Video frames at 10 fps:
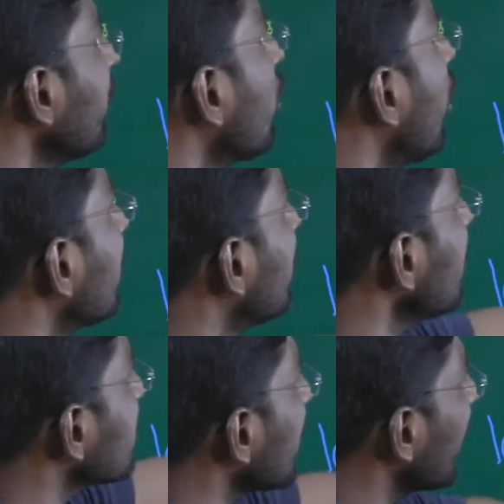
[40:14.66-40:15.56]
we call
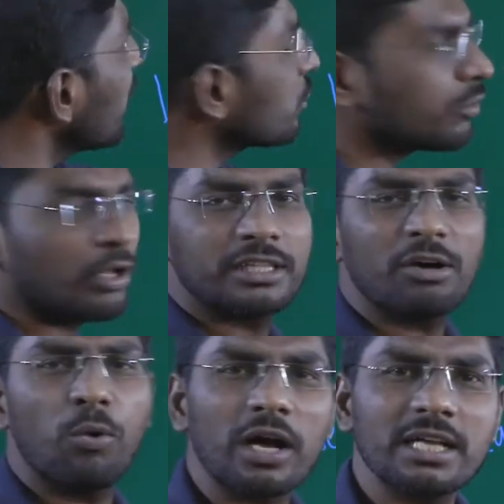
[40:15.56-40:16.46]
this strand is called the
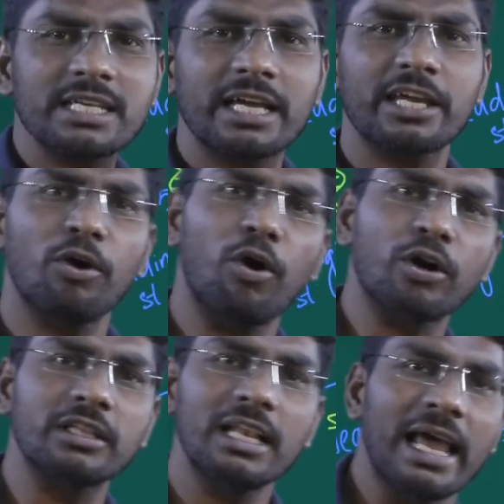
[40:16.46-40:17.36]
Okazaki
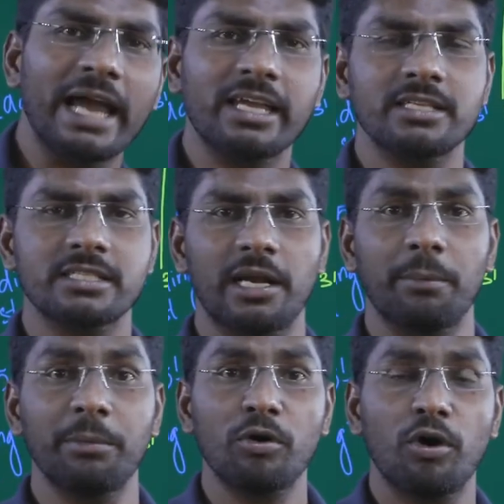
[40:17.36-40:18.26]
or the lagging
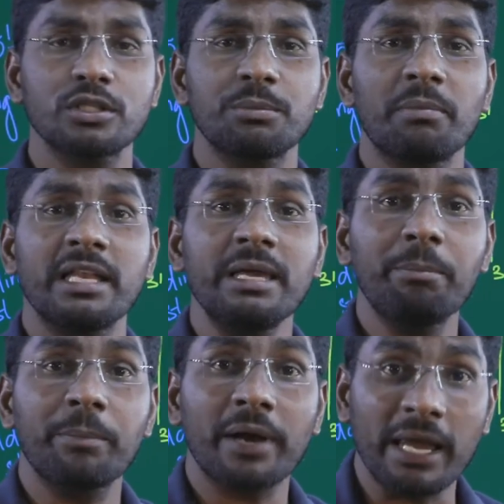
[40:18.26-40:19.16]
strand because many
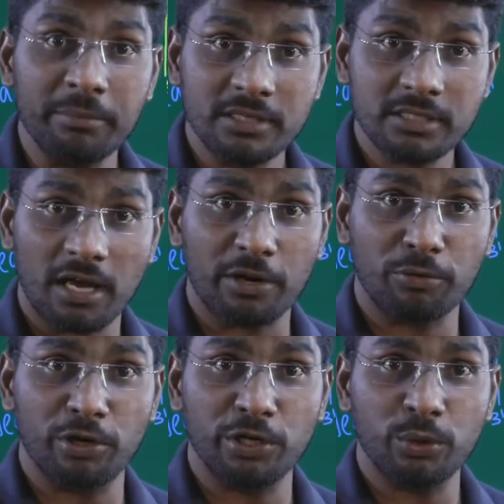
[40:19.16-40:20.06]
primers are
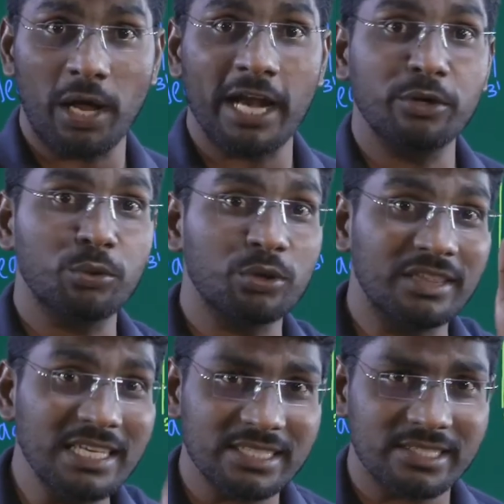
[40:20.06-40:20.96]
going to add to
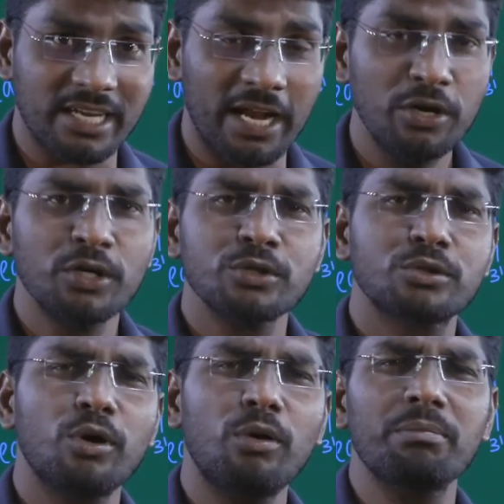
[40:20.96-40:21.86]
this strand.
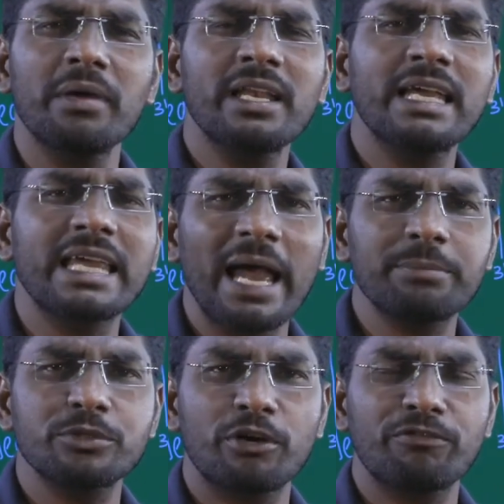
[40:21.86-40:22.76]
So, many
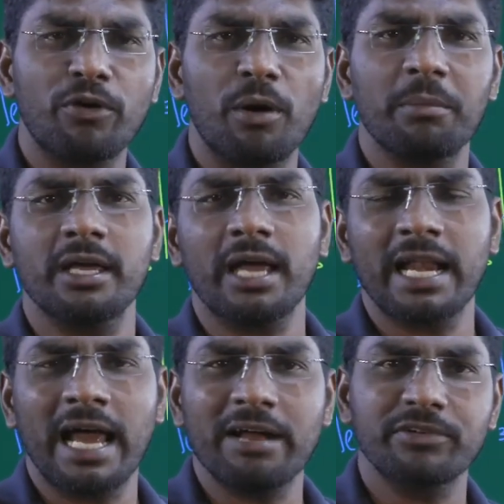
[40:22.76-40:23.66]
gaps are forming
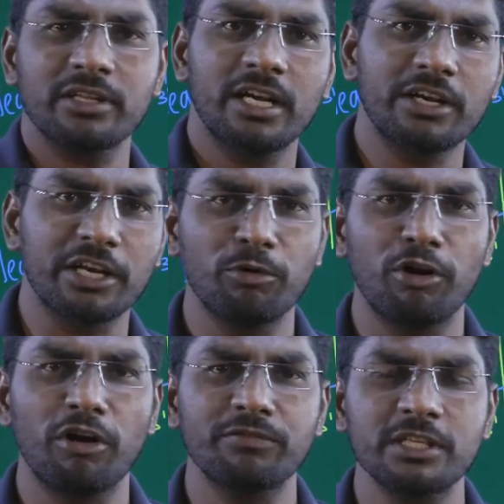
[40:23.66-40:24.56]
and after that
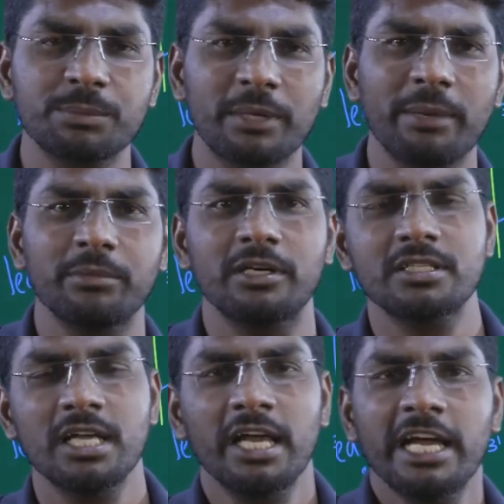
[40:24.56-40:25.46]
removal of these
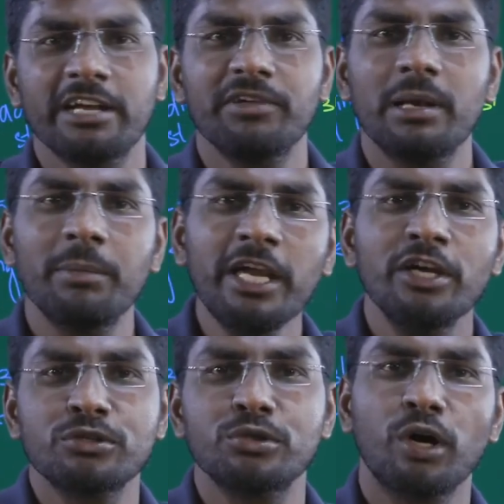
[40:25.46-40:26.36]
primers, it will
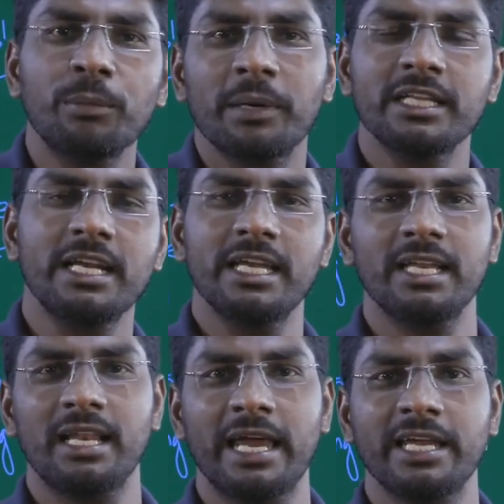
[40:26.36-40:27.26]
be joined by the D
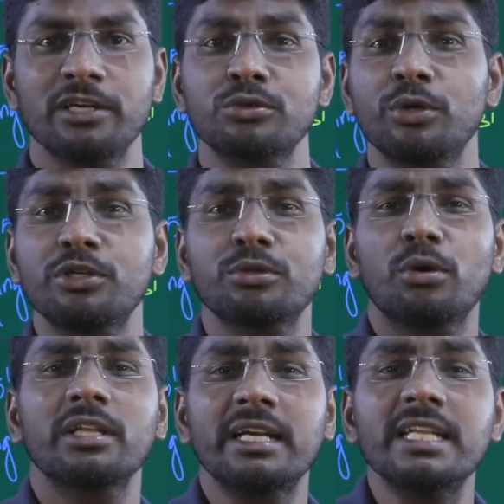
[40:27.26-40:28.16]
N A ligase. So, it's called the